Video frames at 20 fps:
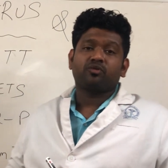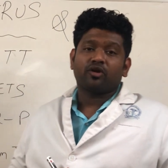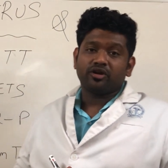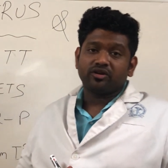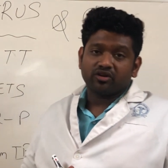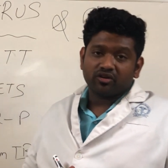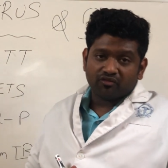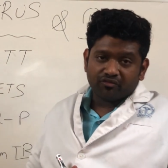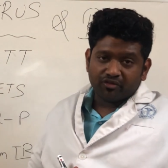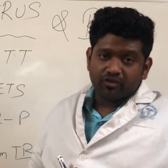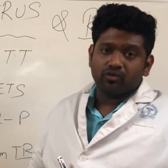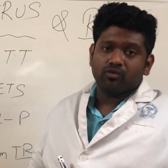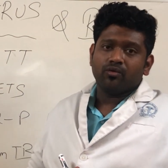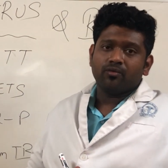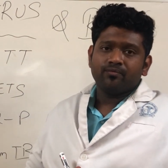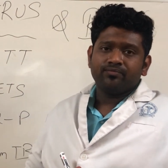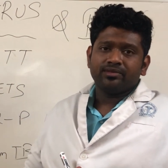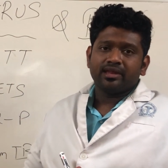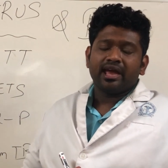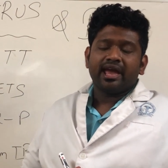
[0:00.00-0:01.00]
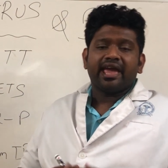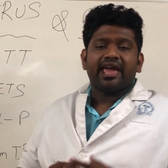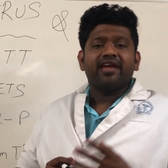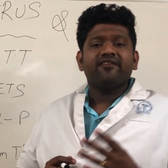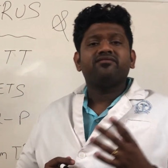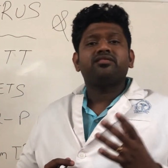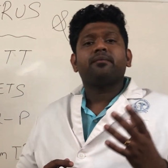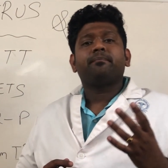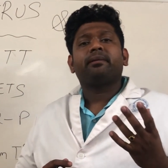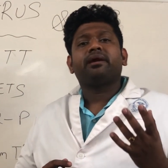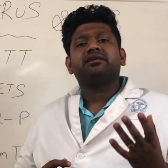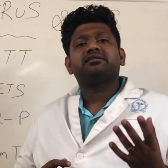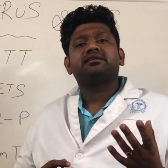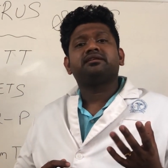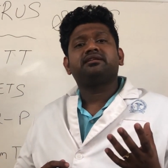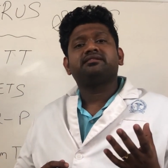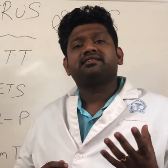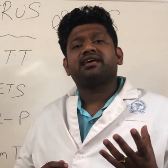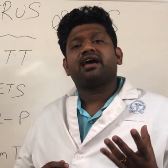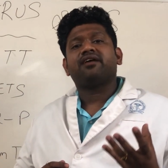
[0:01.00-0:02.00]
point of view, if the
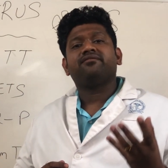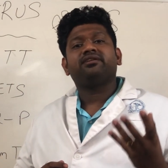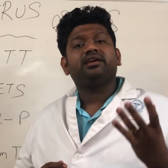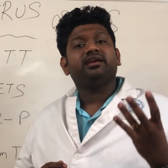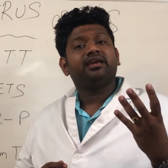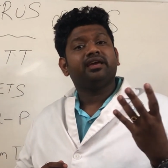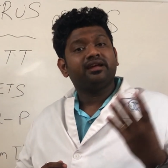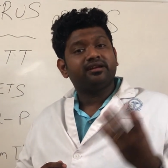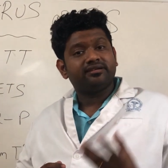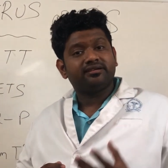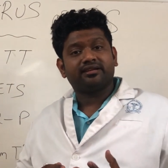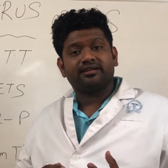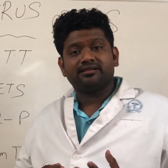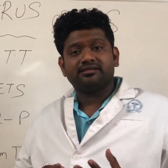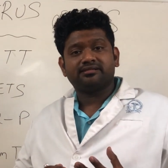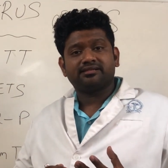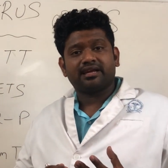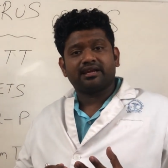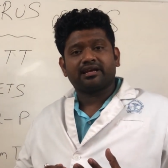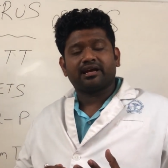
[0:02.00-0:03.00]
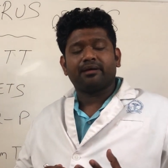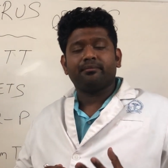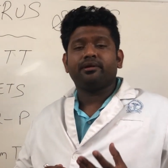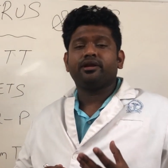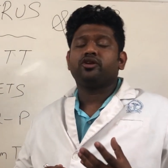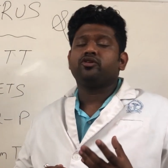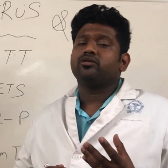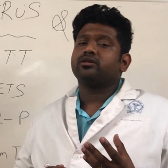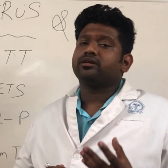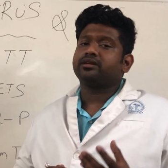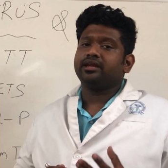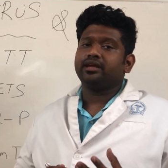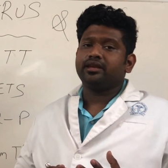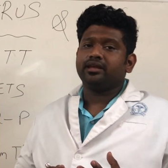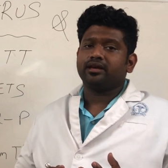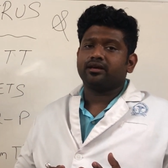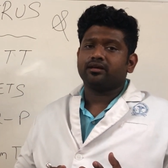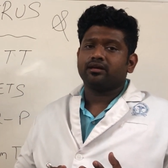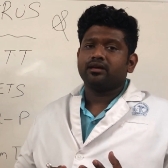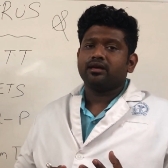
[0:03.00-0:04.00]
patient is having icterus and coming to your
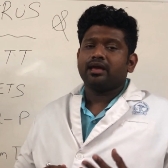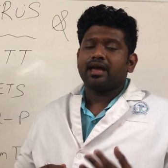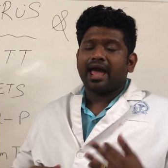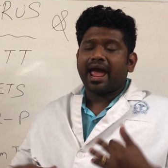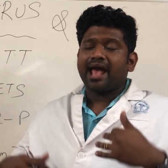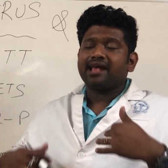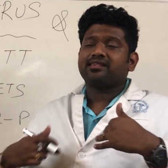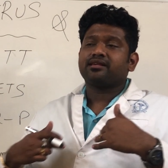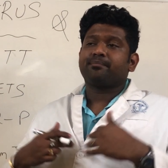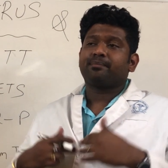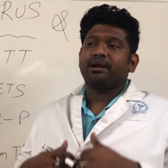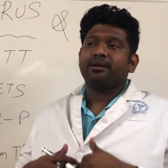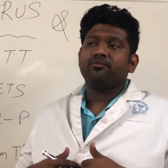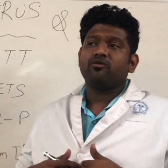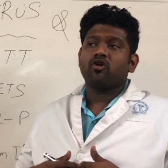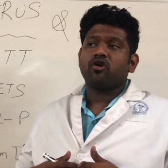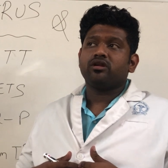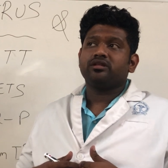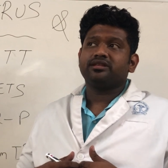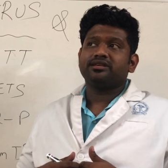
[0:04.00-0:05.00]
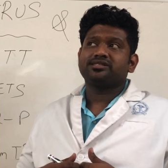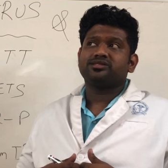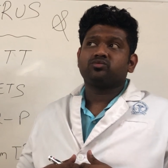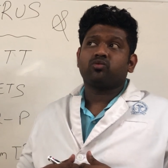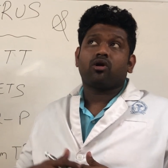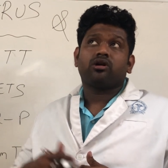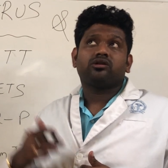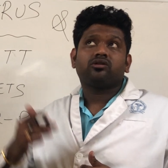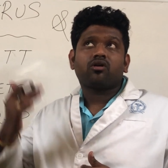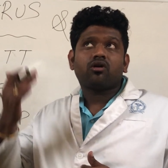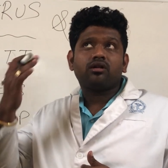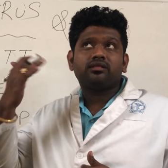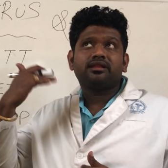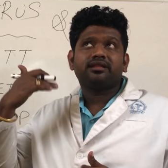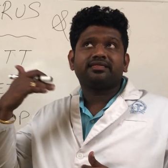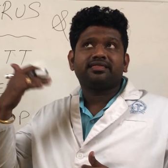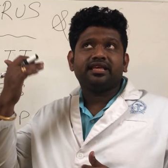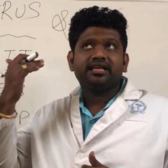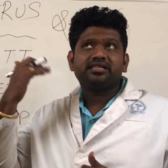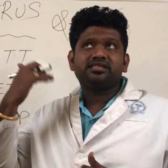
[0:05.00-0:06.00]
clinic, as a pulmonologist, what are all the
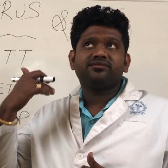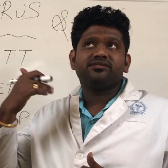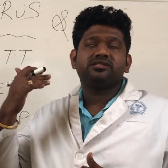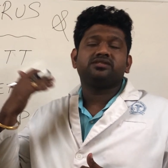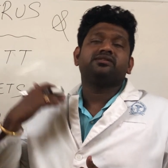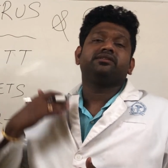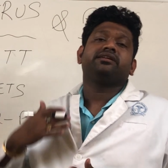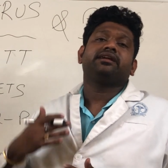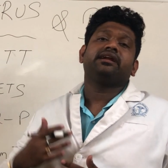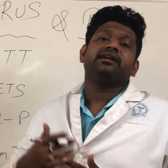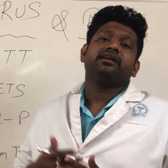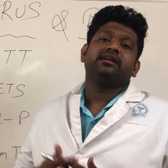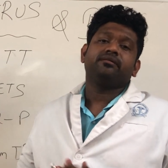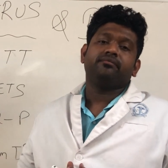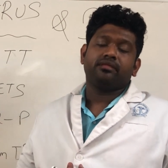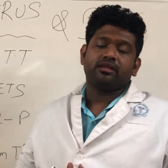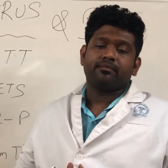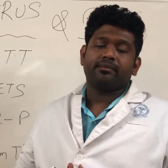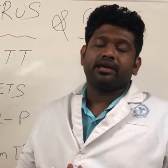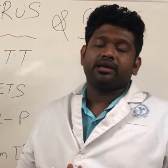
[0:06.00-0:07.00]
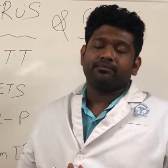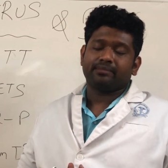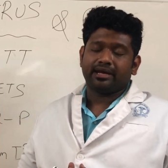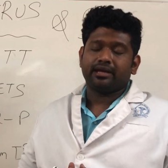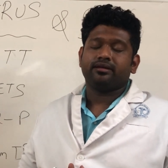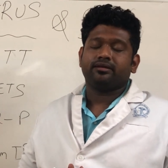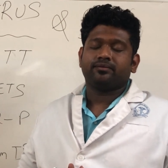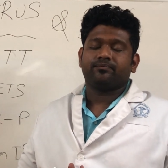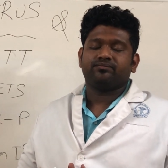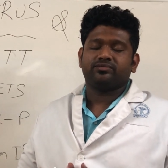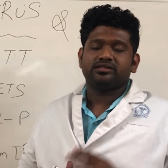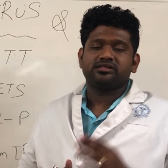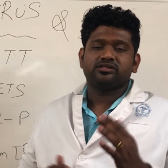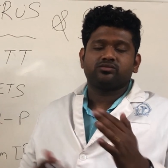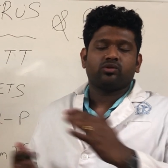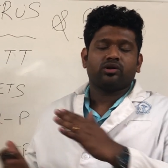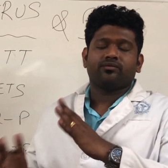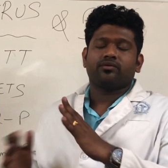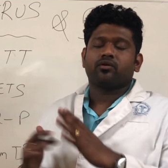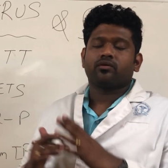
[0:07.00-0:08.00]
things which will run in my mind? This is
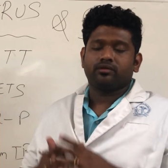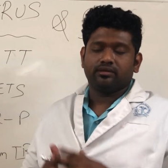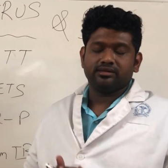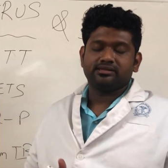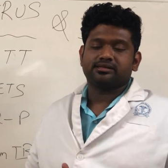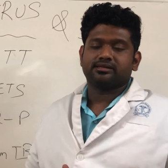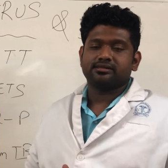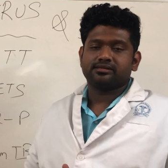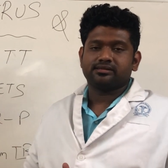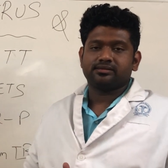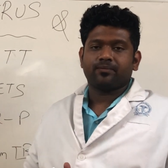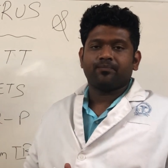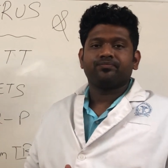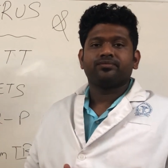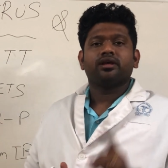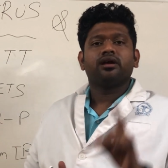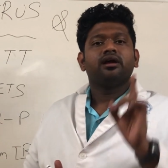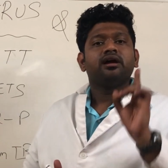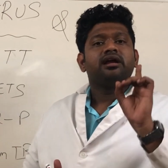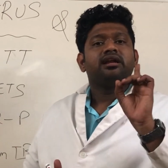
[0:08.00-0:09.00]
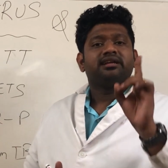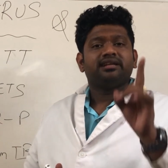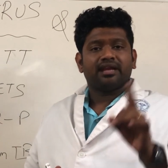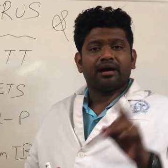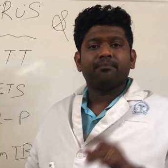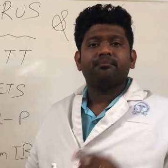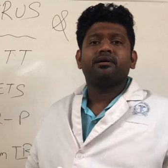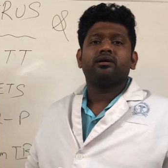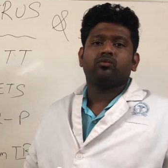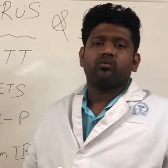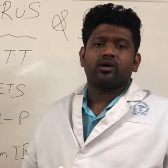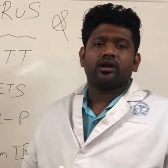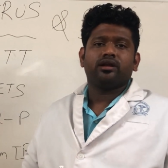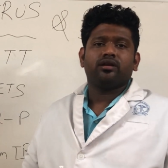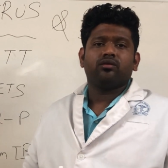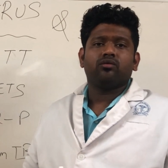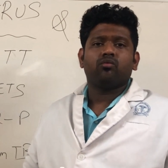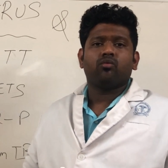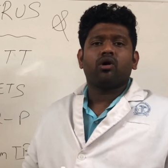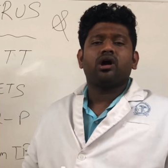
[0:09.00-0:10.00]
what we are going to discuss. Number
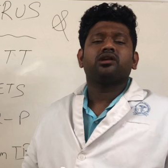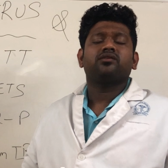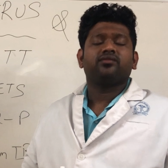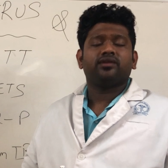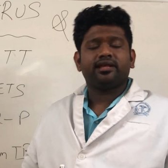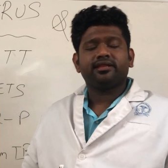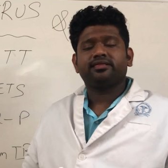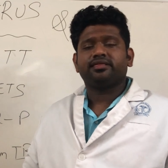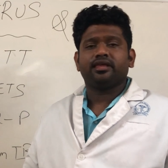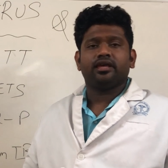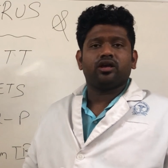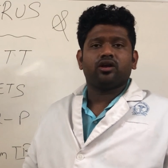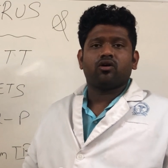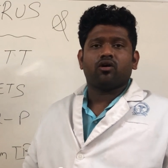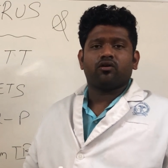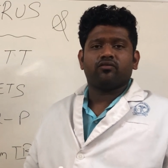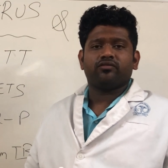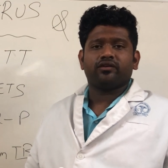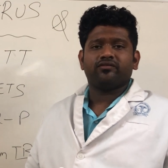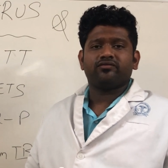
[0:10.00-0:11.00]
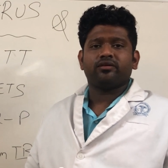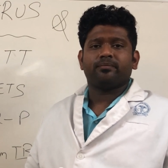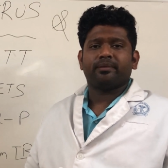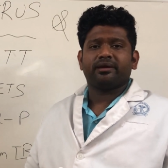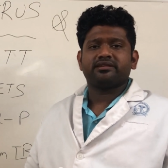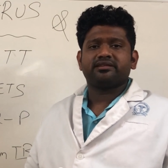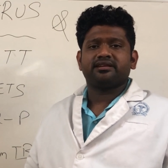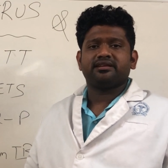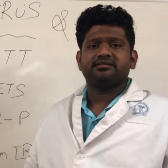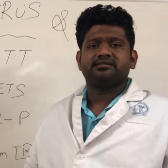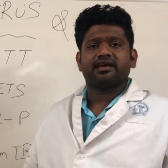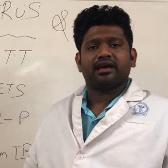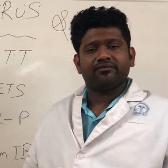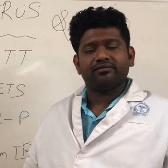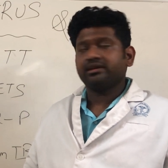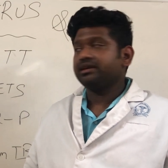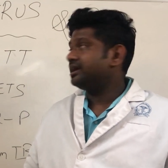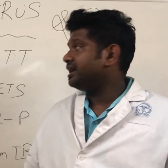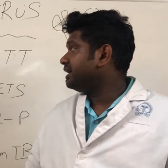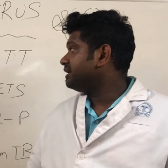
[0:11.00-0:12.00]
one, what will I think of if the patient is
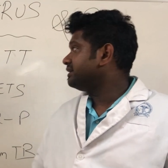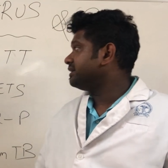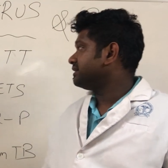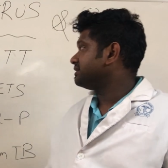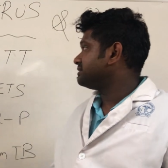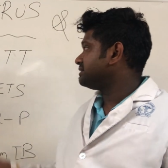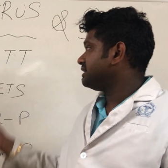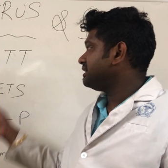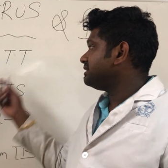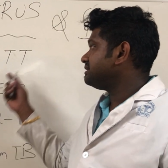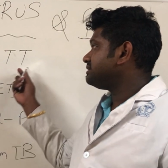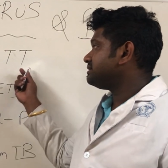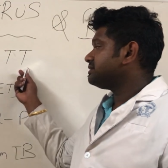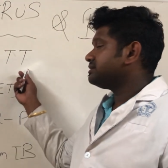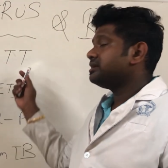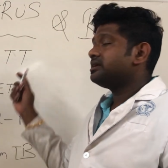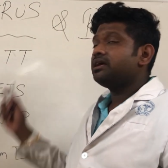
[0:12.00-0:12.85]
having icterus is